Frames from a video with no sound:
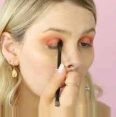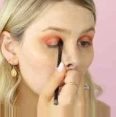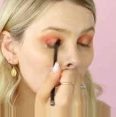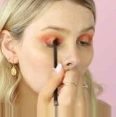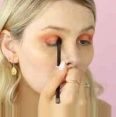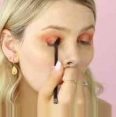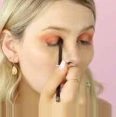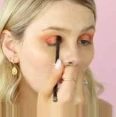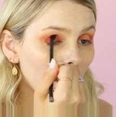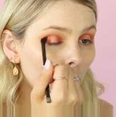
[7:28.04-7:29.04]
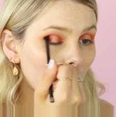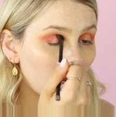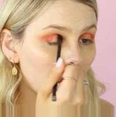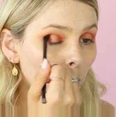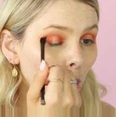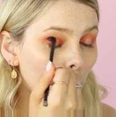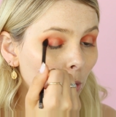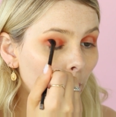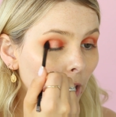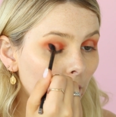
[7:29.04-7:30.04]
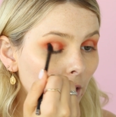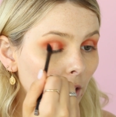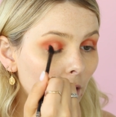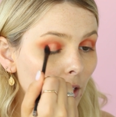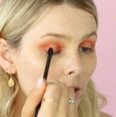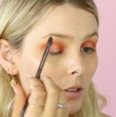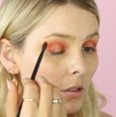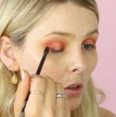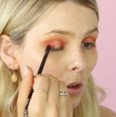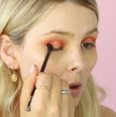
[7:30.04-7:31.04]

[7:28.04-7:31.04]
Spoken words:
I'm literally going to look like a bauble by the end of this.